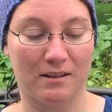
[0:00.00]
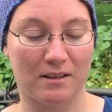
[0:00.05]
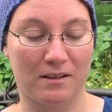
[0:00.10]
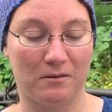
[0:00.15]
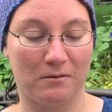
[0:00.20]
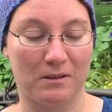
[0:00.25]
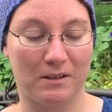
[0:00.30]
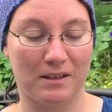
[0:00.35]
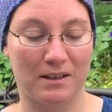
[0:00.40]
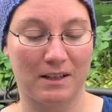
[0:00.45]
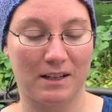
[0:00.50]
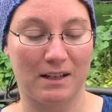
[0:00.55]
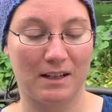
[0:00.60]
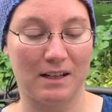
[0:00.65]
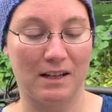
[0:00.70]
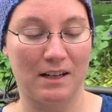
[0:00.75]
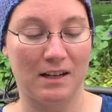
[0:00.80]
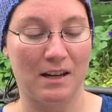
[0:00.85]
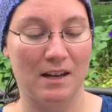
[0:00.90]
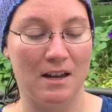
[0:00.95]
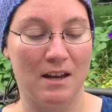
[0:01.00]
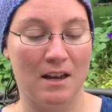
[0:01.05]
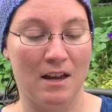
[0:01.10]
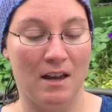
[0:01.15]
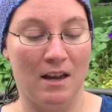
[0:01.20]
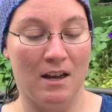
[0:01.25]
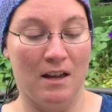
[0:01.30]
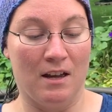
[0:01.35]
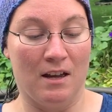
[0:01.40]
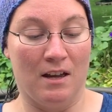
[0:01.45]
Slow and steady.
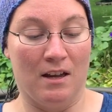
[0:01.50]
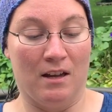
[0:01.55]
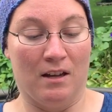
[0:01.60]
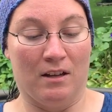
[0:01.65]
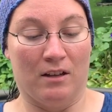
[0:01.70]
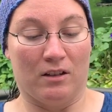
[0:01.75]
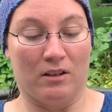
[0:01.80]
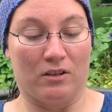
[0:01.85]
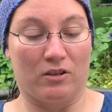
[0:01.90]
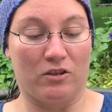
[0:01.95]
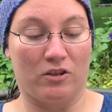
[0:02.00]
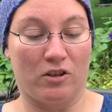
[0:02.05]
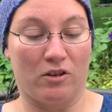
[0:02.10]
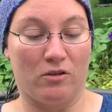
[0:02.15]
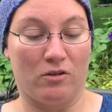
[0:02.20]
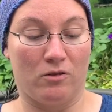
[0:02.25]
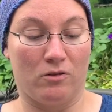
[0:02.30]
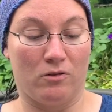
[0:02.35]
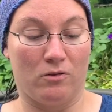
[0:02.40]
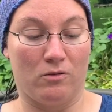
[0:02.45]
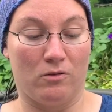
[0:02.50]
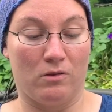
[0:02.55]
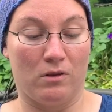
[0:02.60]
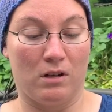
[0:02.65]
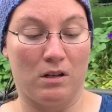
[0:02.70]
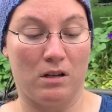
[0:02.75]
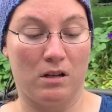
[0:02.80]
So